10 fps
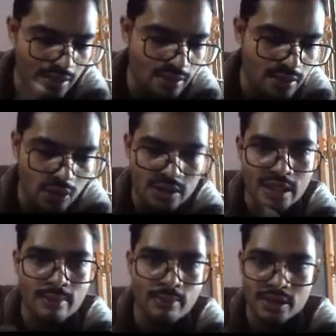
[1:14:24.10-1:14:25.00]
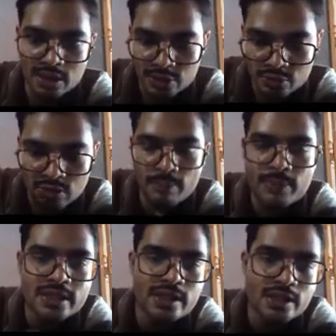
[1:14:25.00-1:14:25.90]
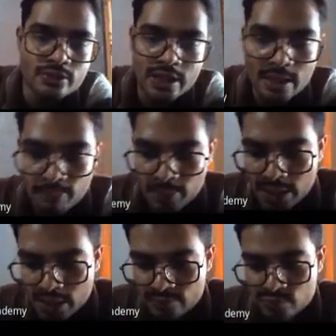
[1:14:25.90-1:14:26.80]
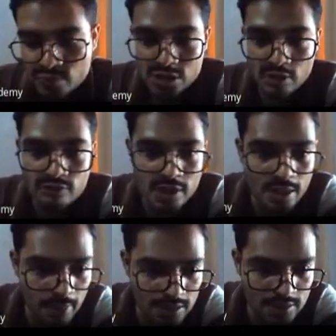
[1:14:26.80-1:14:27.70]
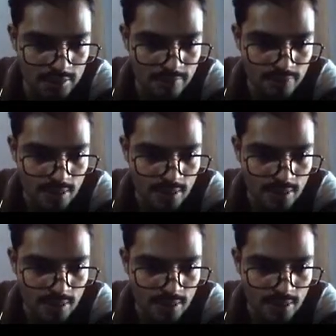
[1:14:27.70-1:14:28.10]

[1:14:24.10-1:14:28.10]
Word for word: are not able to complete the training period which is of three months